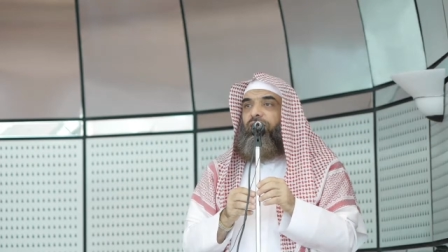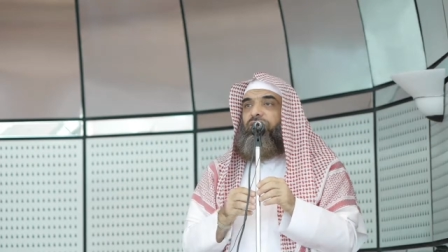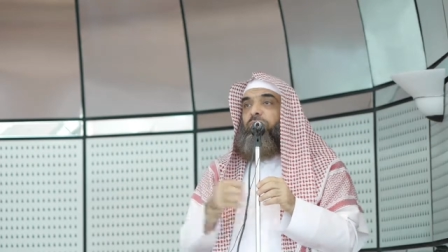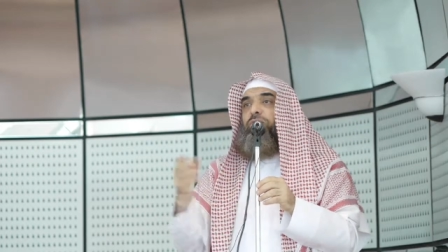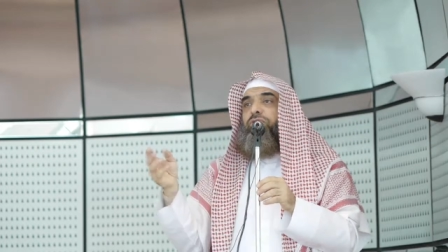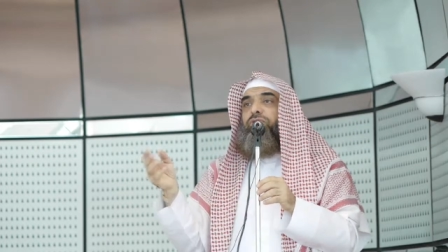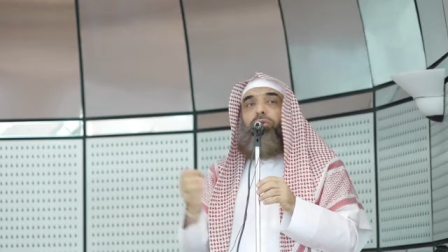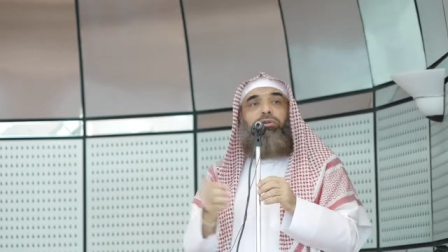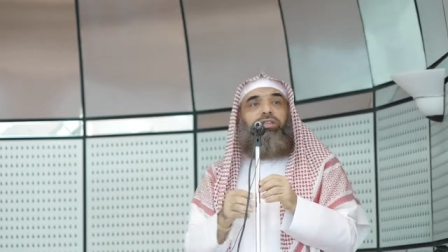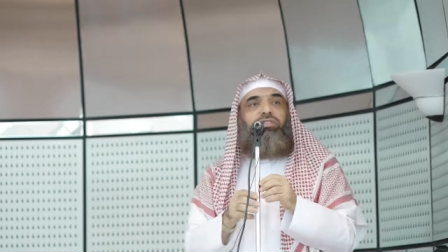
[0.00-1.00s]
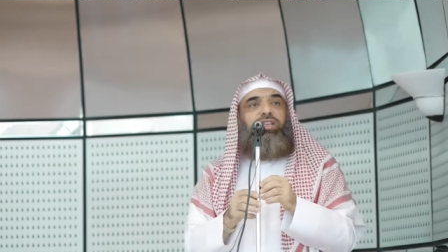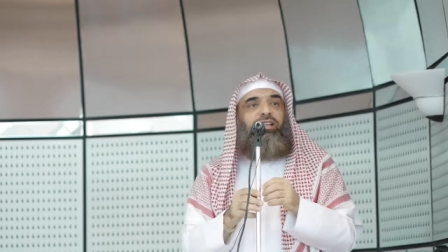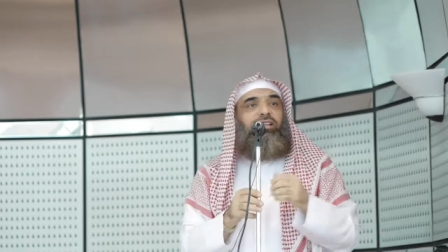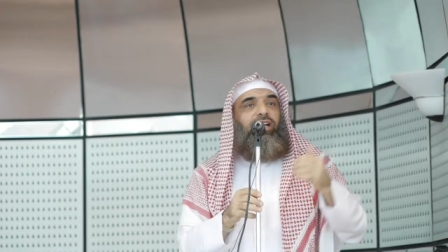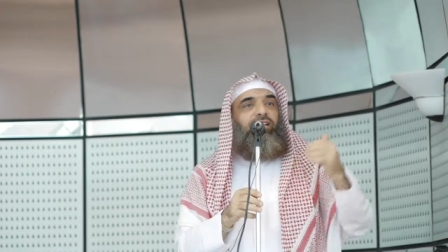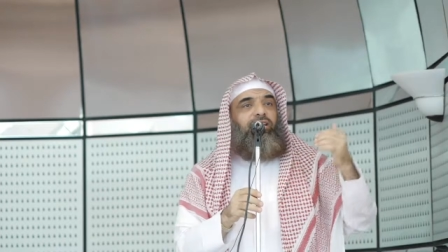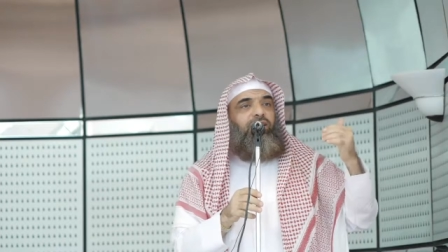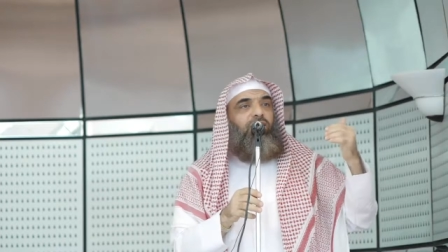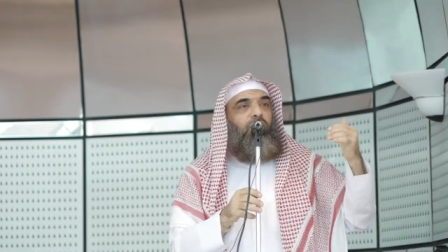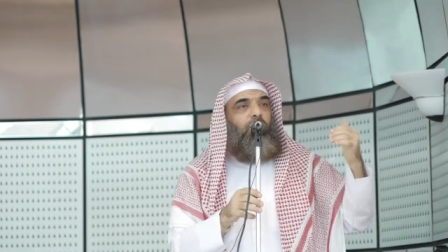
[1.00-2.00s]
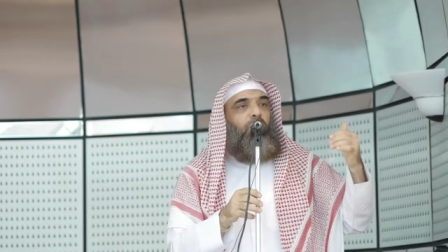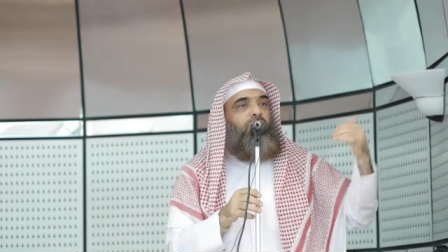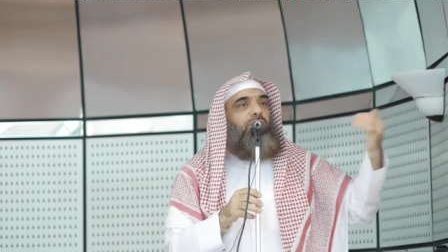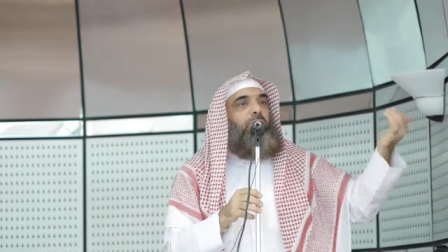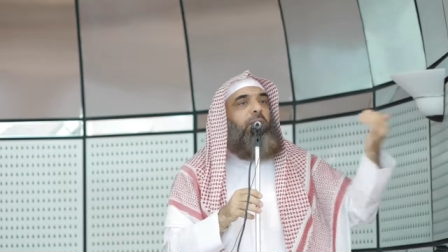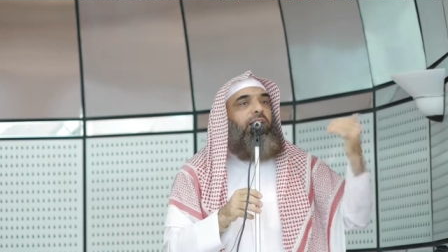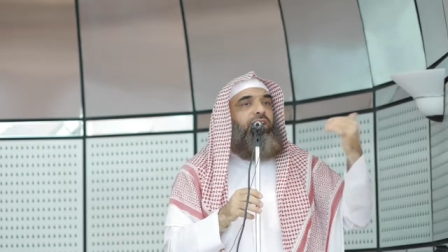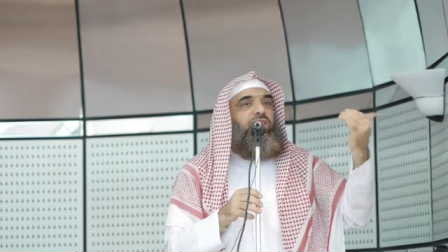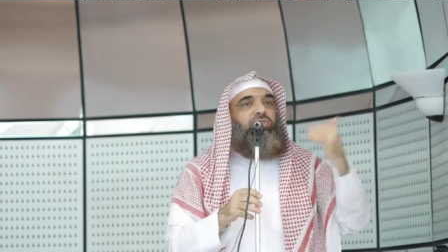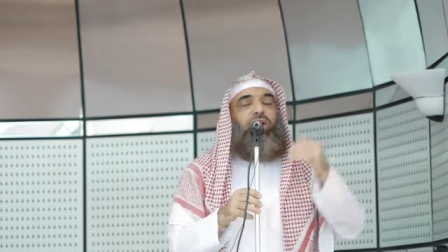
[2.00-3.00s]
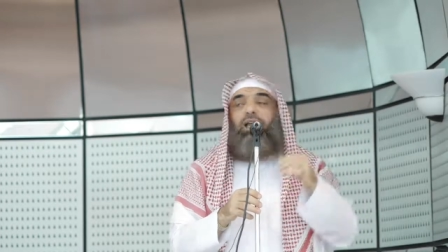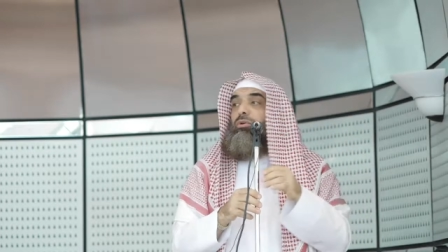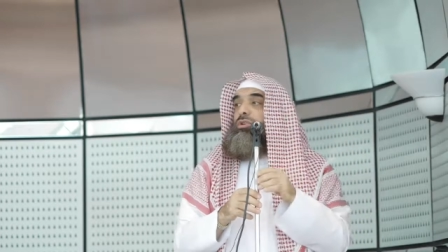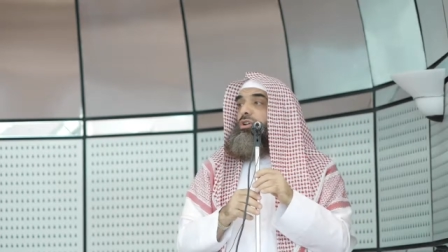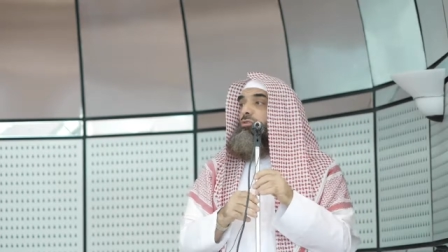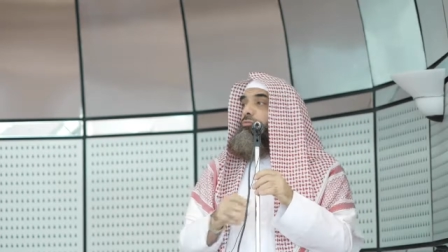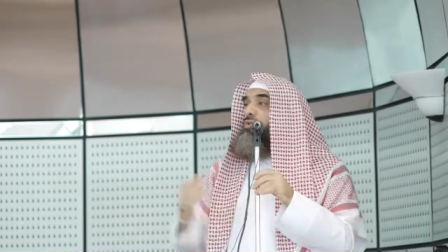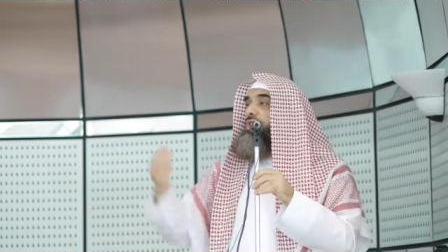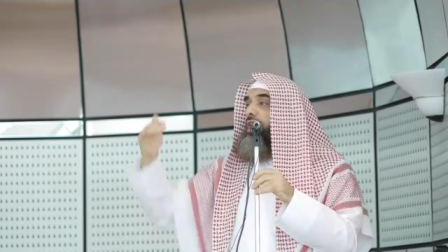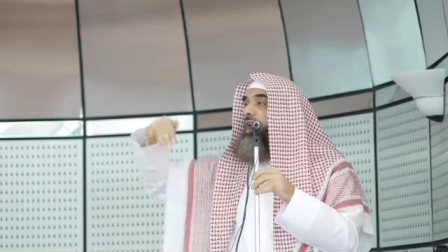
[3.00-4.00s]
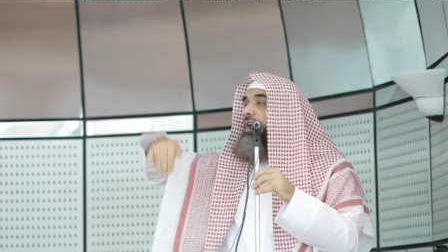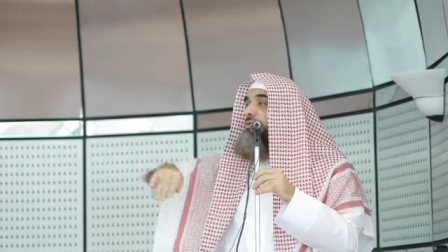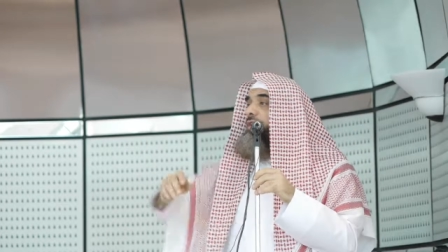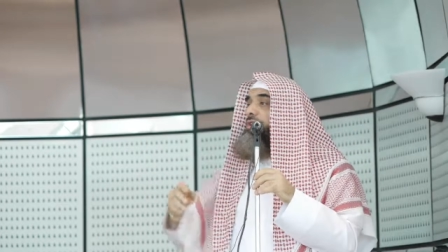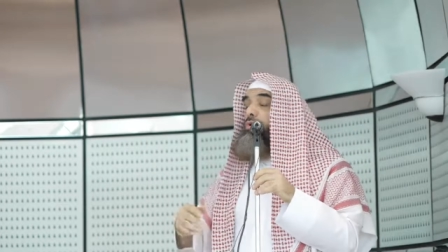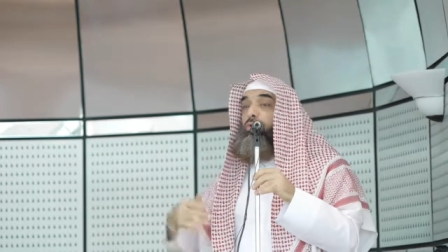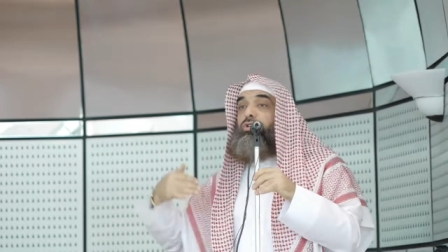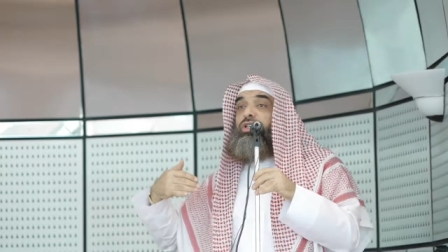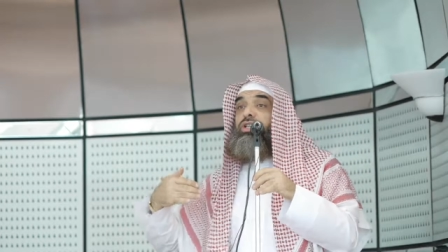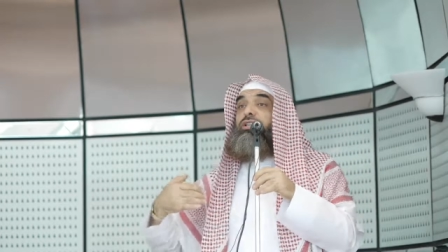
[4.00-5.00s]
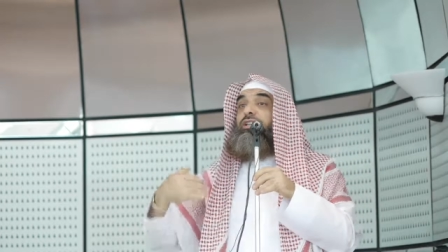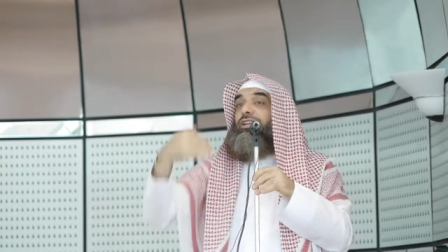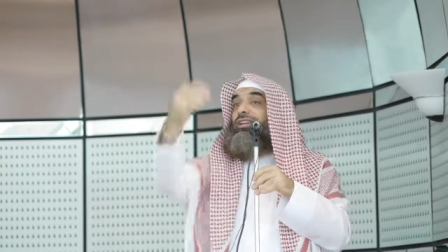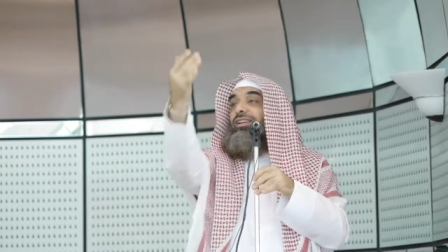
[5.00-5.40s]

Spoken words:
Some of the stories said that one of the pious followers of Musa got on his horse and